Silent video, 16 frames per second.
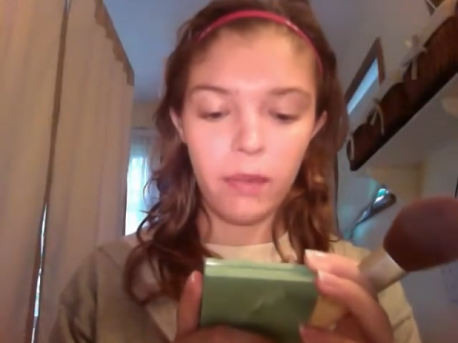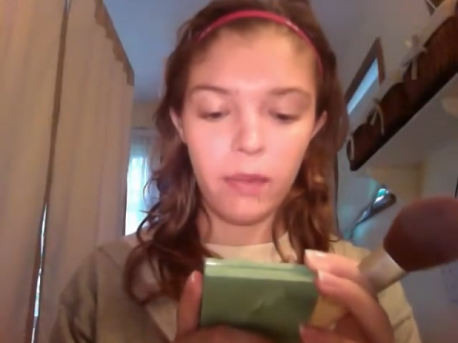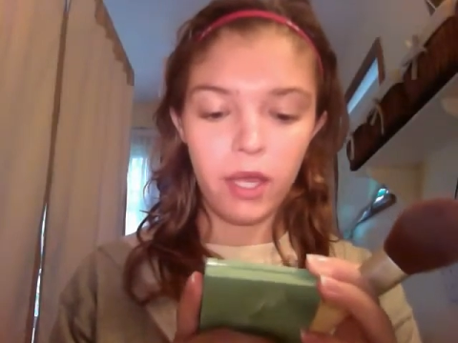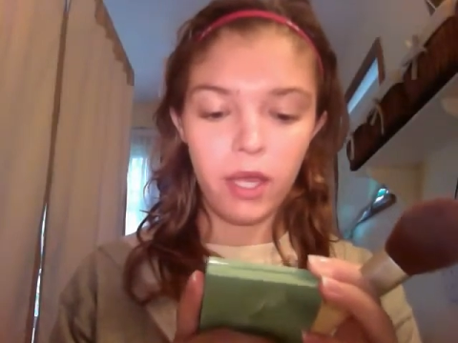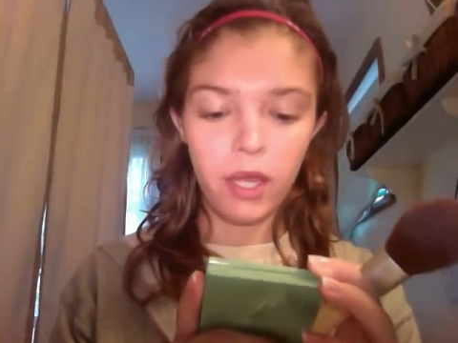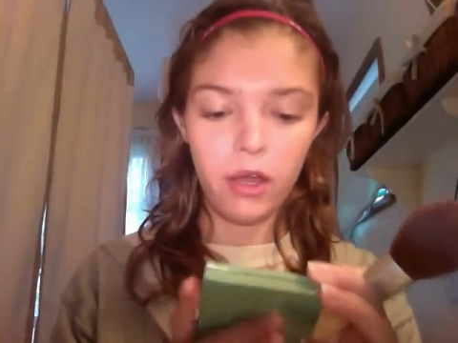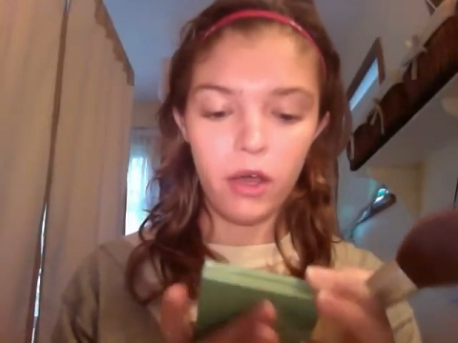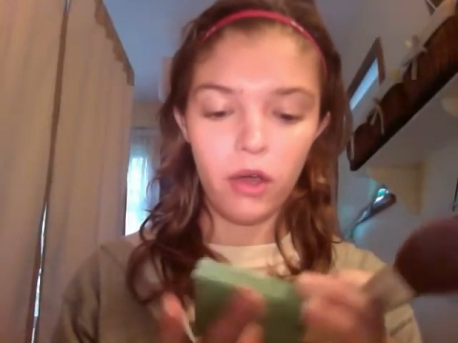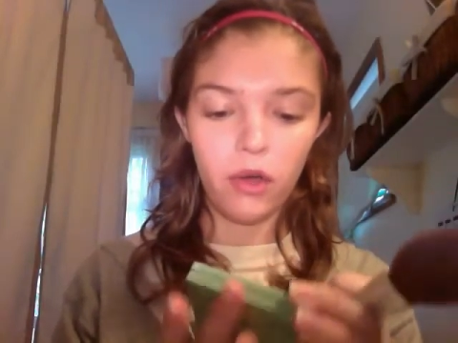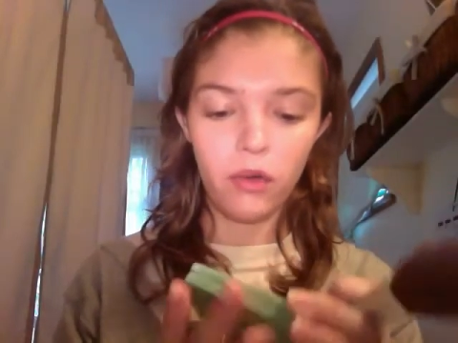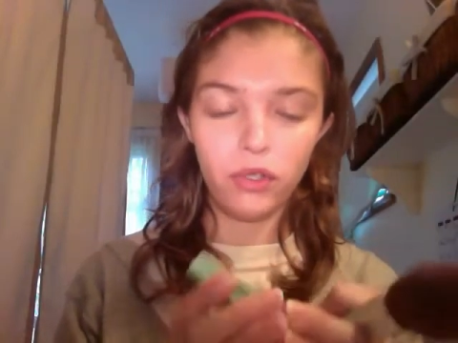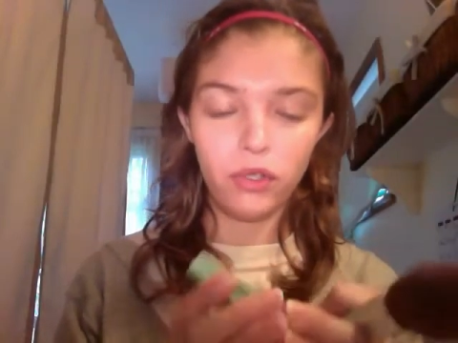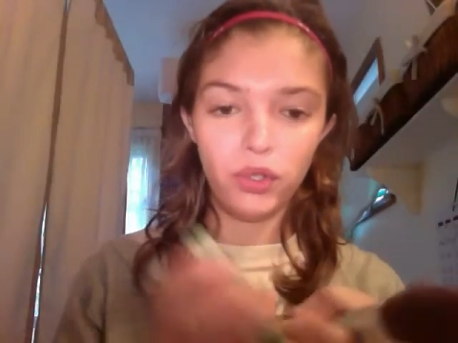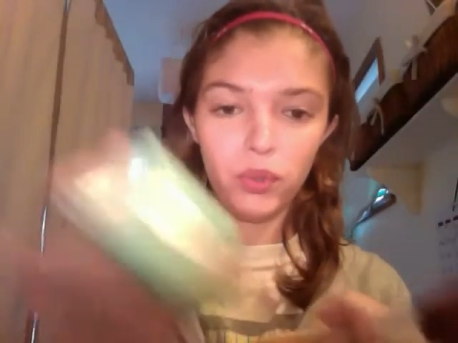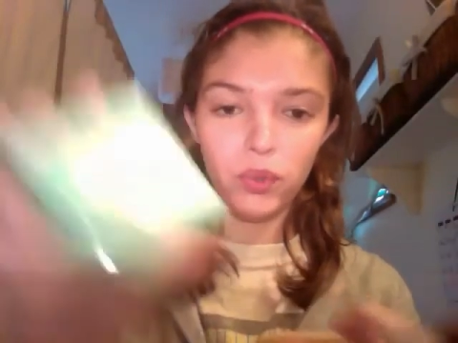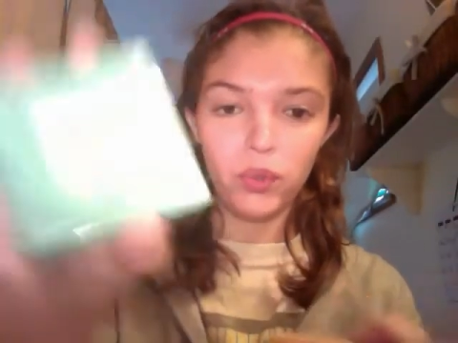in
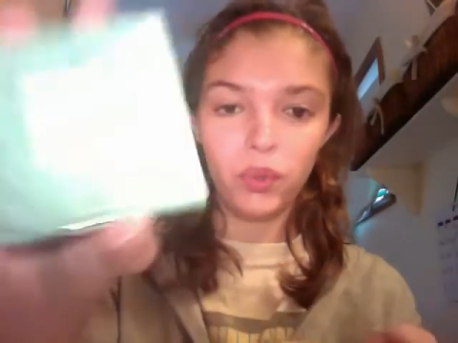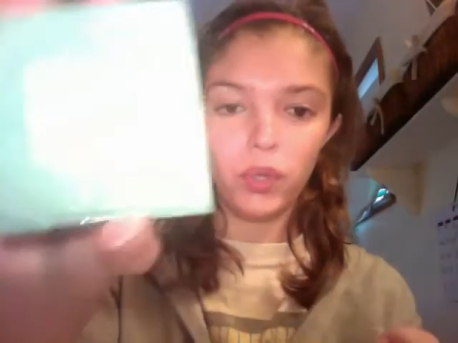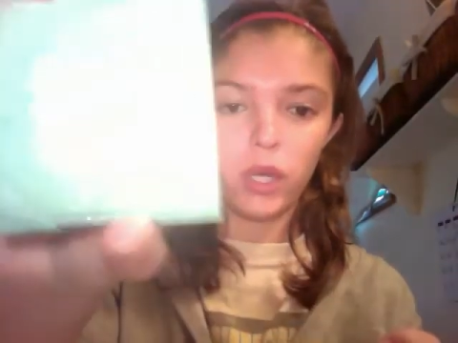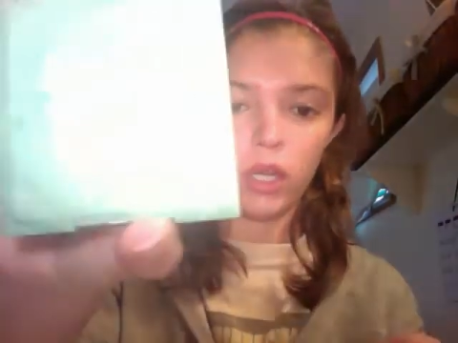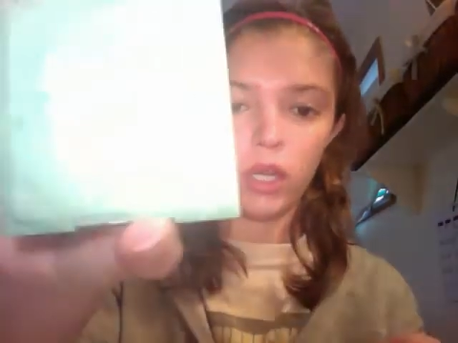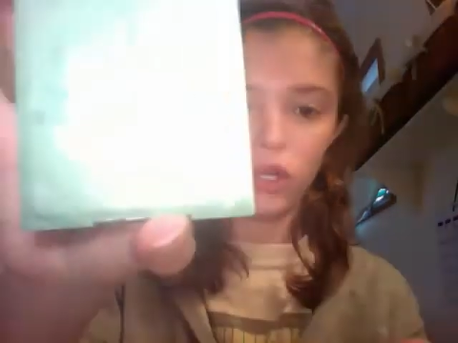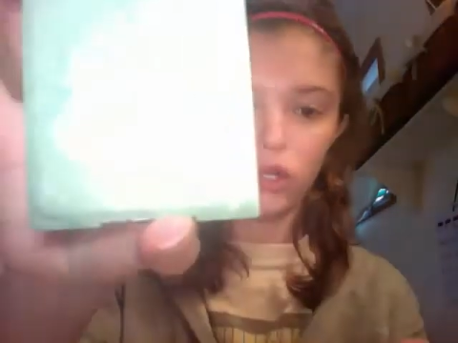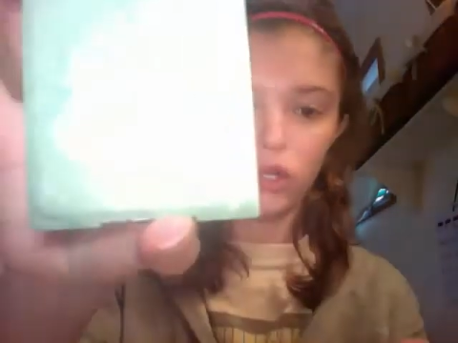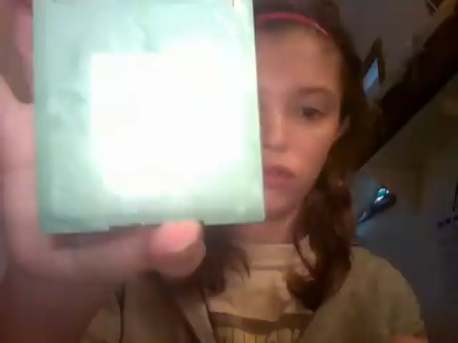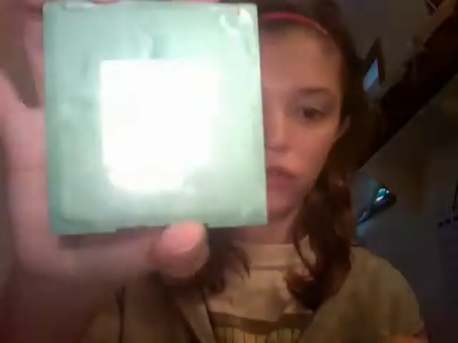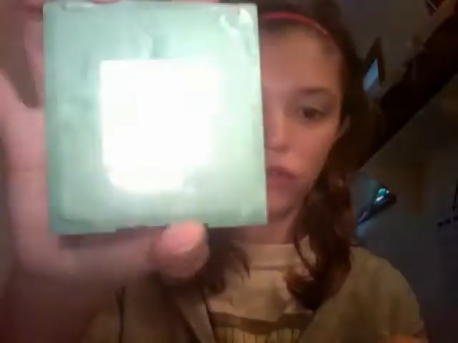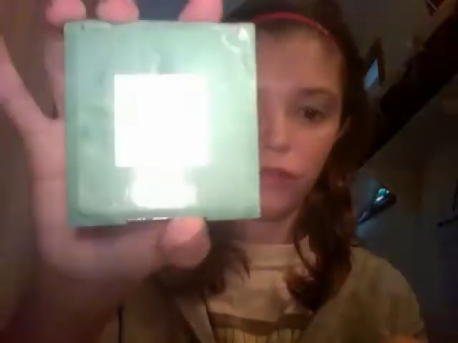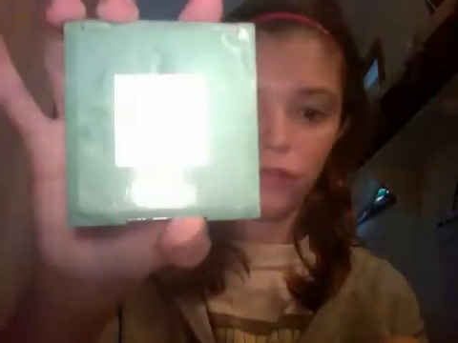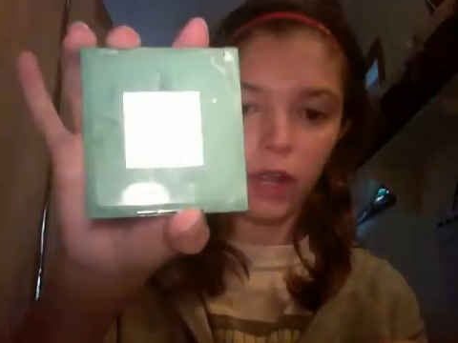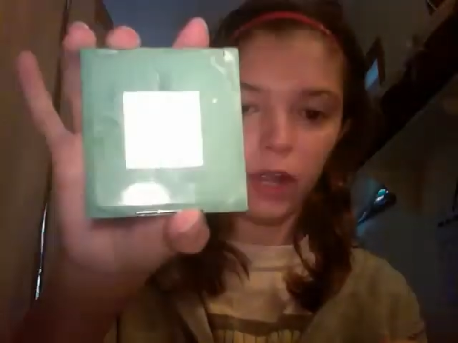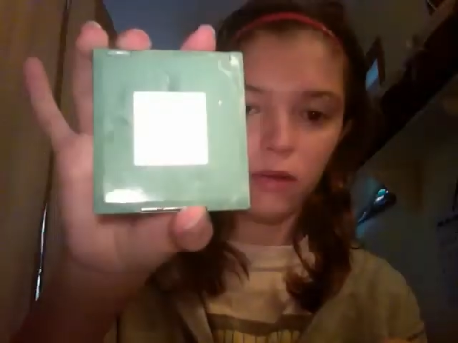02 Neutral
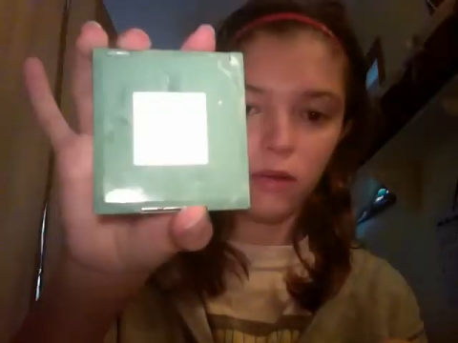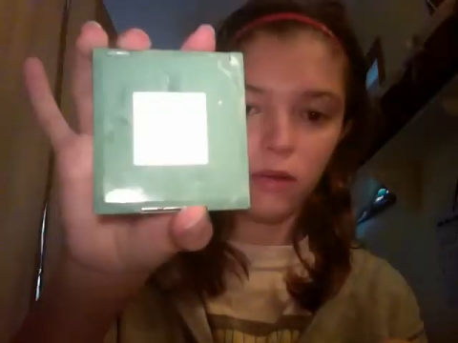Fair.